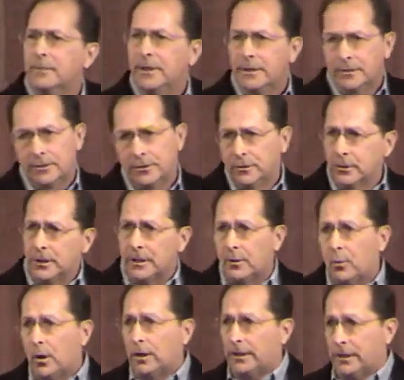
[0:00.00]
being their unique
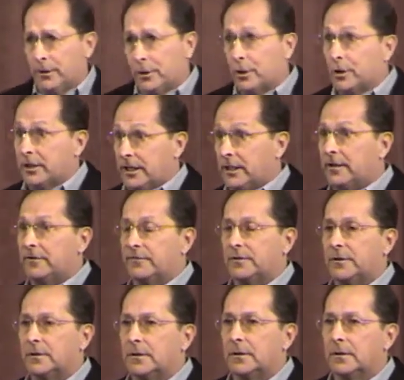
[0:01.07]
quality, their gift.